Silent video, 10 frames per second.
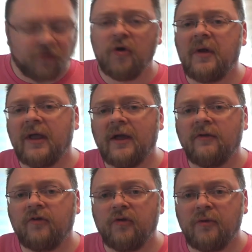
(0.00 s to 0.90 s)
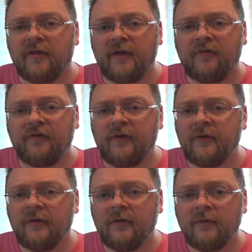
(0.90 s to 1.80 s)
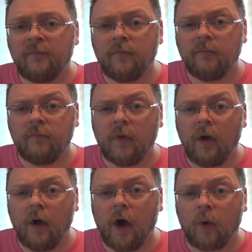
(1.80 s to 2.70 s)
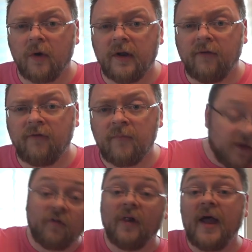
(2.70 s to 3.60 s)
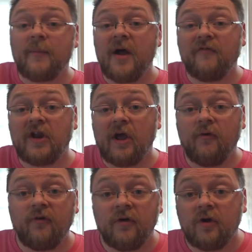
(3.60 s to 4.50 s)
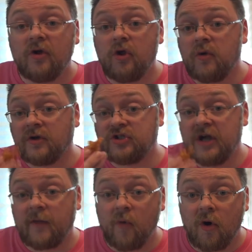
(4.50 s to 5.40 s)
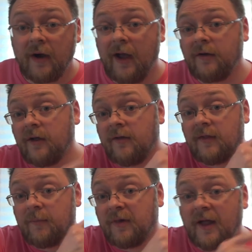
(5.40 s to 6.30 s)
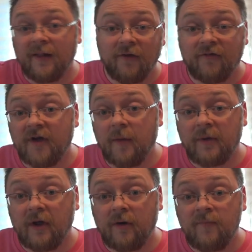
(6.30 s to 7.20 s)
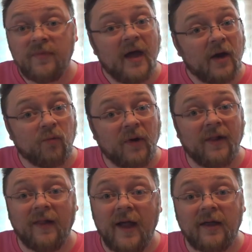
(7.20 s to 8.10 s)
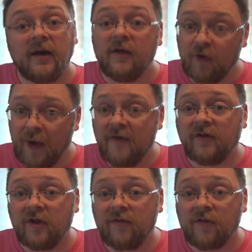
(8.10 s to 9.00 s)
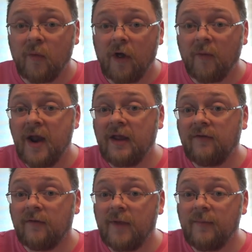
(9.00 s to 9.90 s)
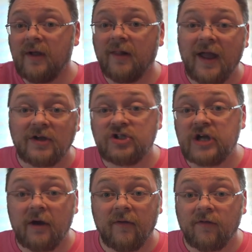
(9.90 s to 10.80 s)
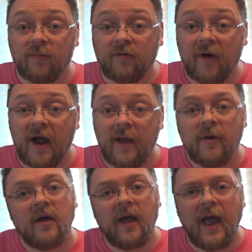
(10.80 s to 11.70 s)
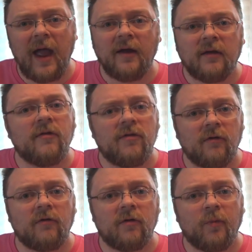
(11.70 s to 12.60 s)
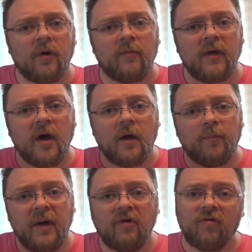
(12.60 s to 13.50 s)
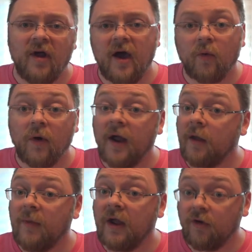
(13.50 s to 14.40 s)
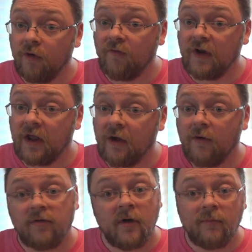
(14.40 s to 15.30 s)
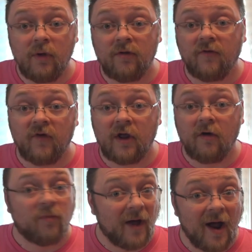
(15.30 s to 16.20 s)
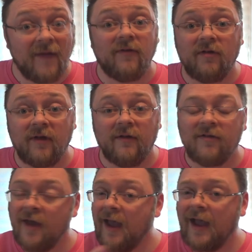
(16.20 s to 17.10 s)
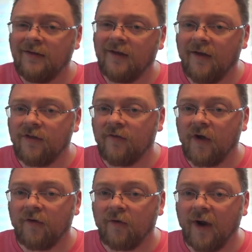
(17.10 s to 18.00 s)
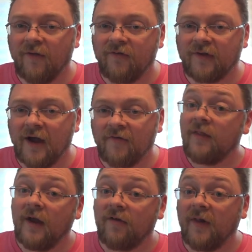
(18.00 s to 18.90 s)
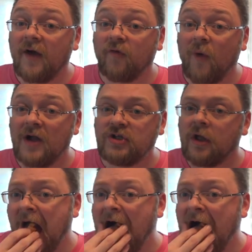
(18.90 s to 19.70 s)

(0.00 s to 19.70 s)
for tuning in to this awkwardness. If you like my videos, you can check more out in the playlist up here. I'd really like it if you haven't done so already to maybe like, share, and subscribe. And consider supporting me on Patreon, where I can make new videos, music videos, behind the scenes, and tons of other great stuff. Thanks a lot for watching.